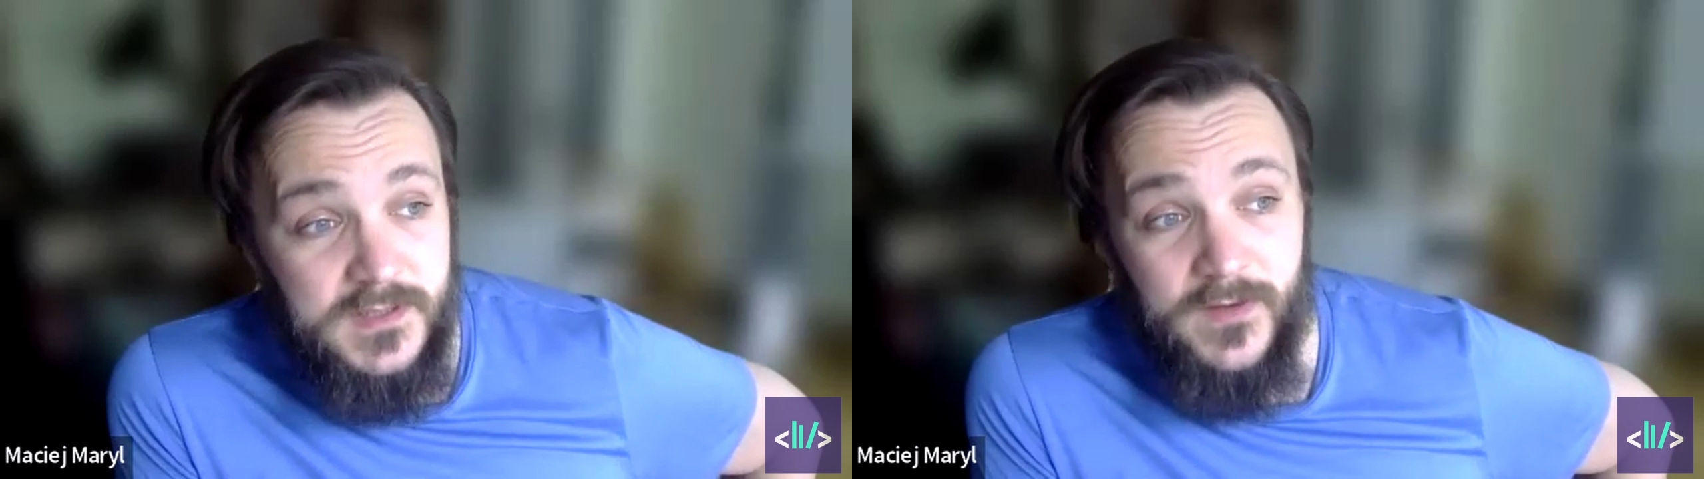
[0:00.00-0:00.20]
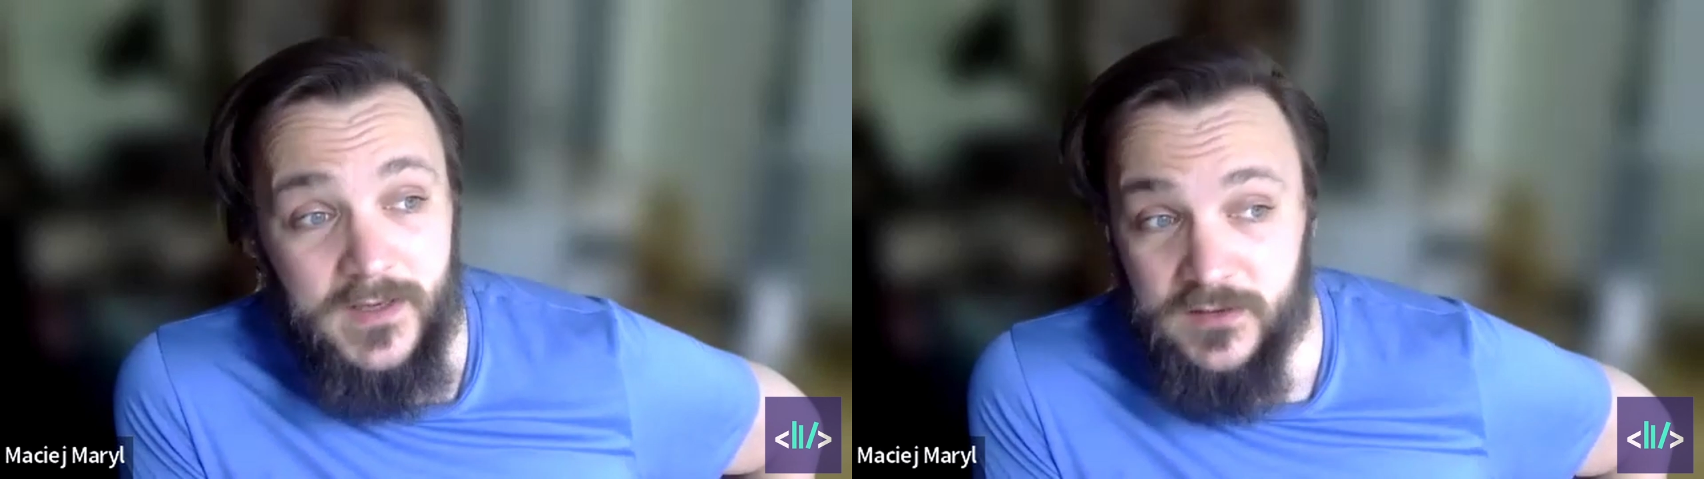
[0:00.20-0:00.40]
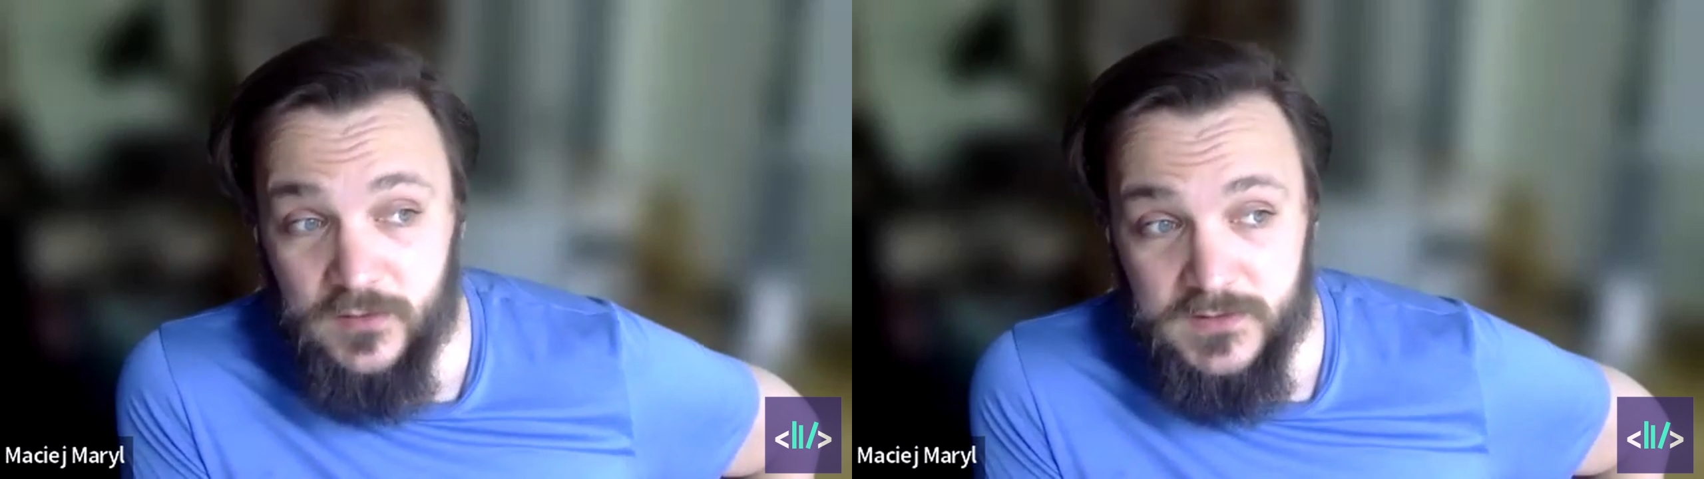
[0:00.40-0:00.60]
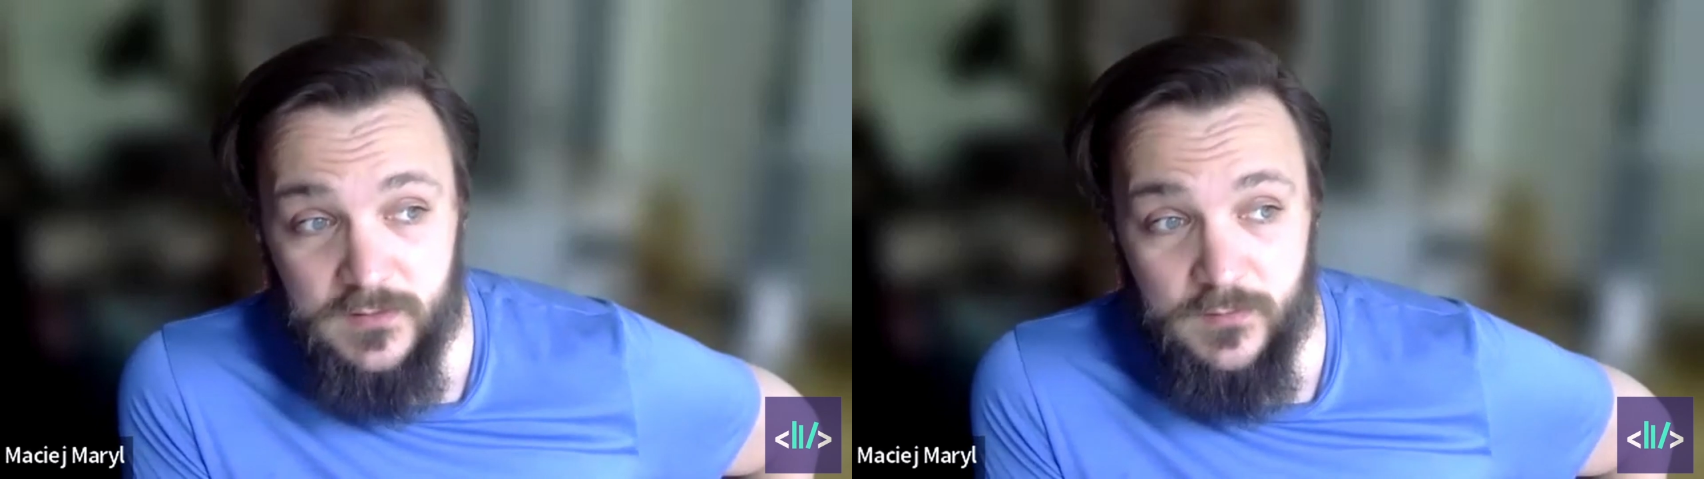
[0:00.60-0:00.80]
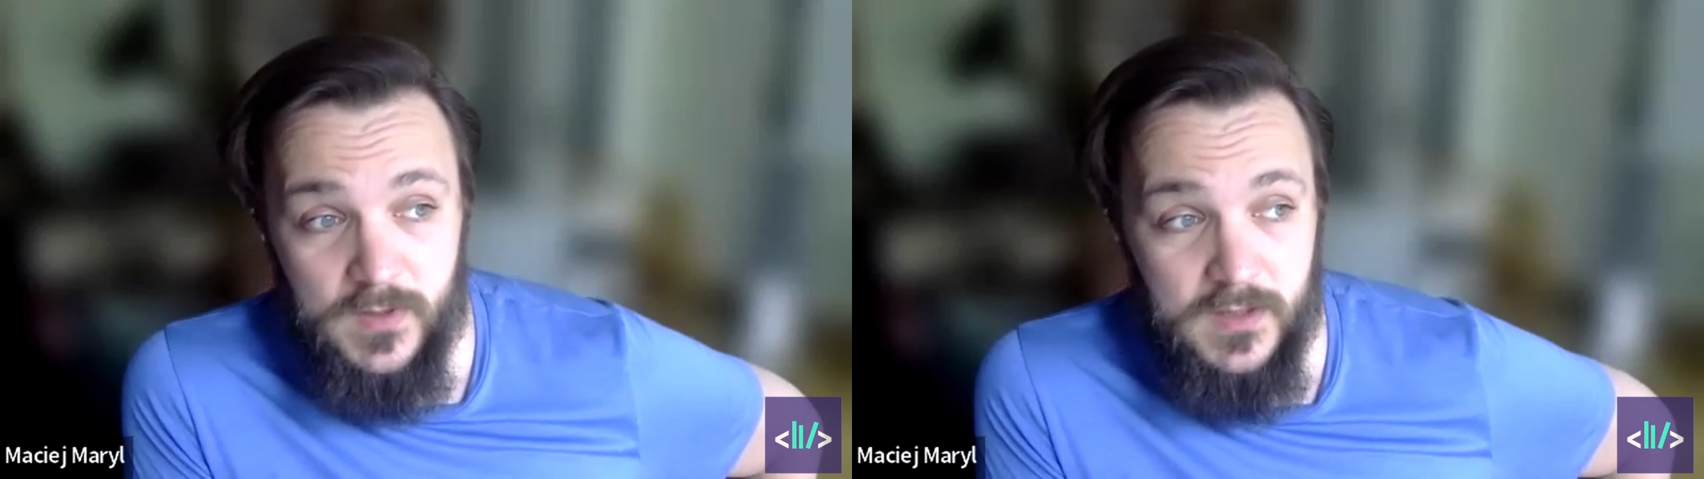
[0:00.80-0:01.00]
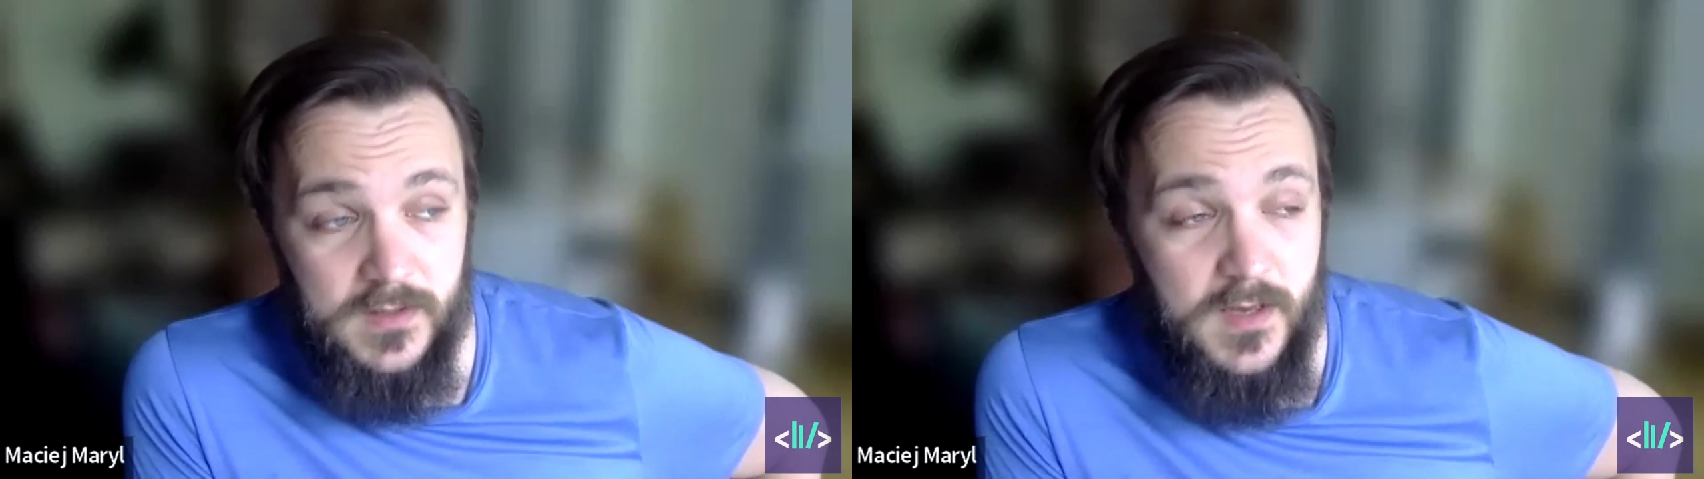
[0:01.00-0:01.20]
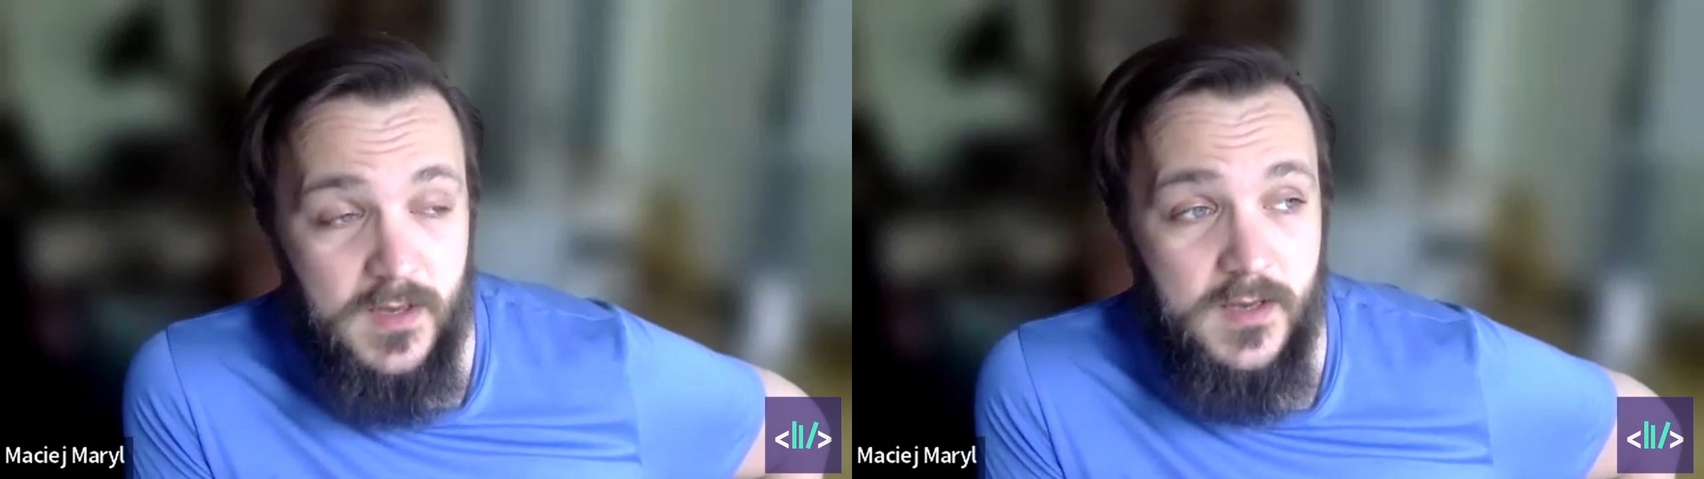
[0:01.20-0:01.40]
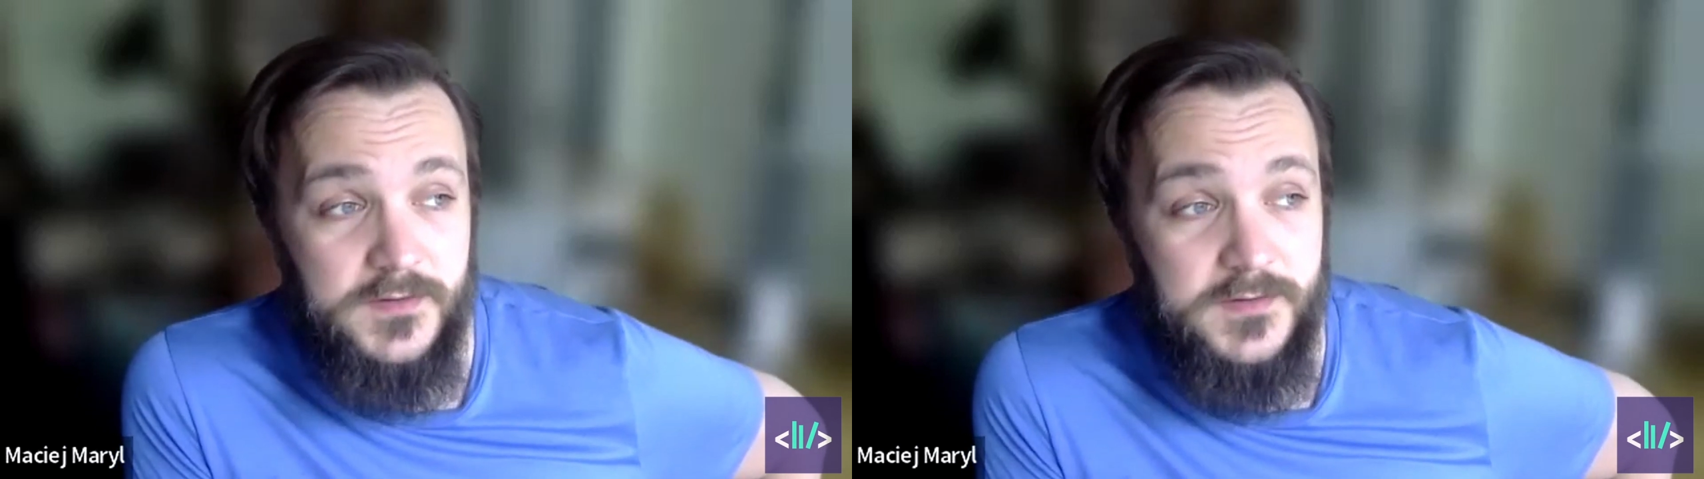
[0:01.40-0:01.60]
used in my
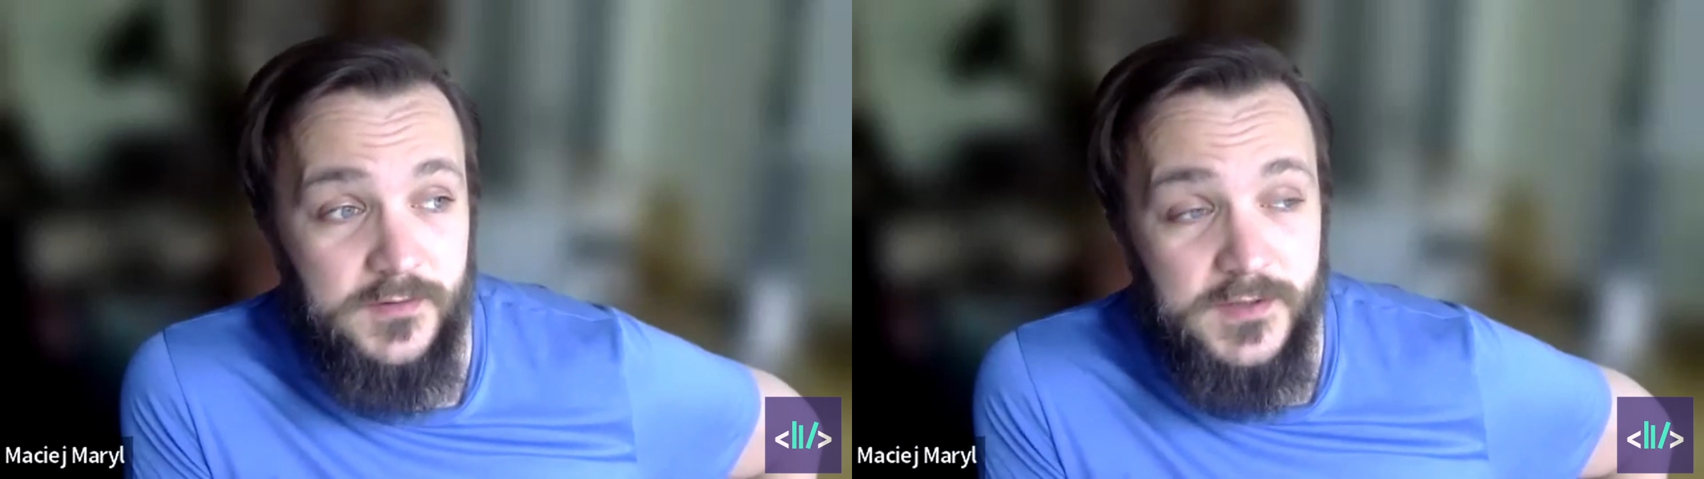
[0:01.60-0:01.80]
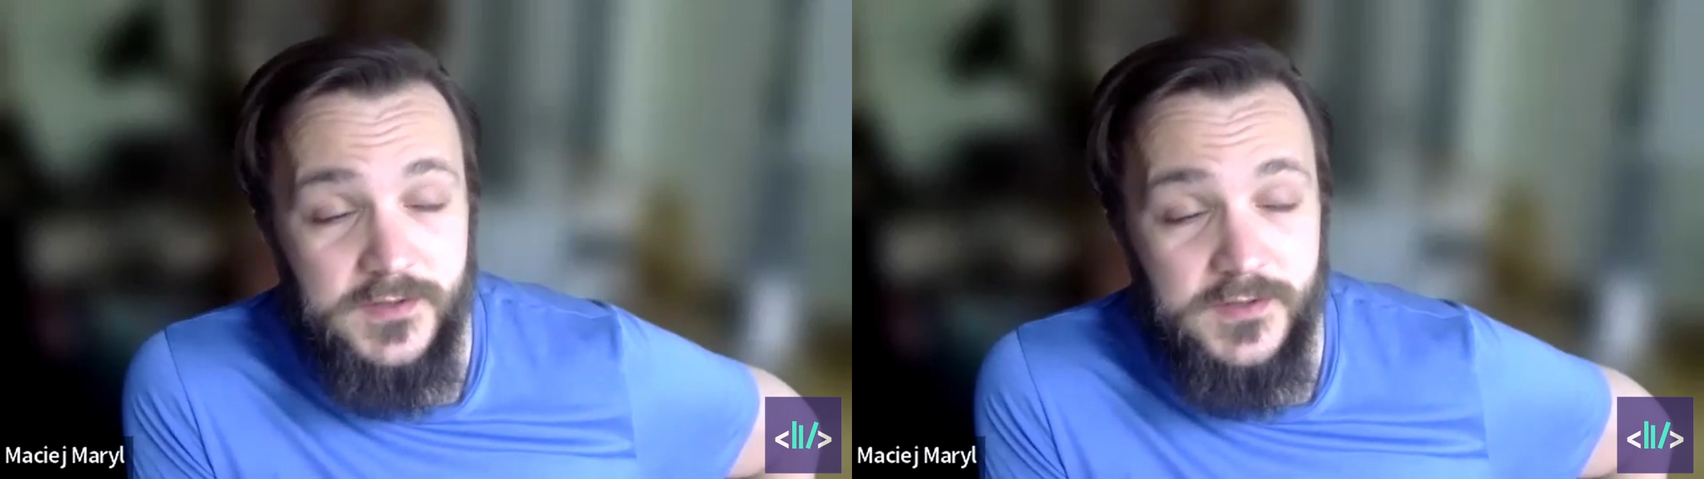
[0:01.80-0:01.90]
dissertation,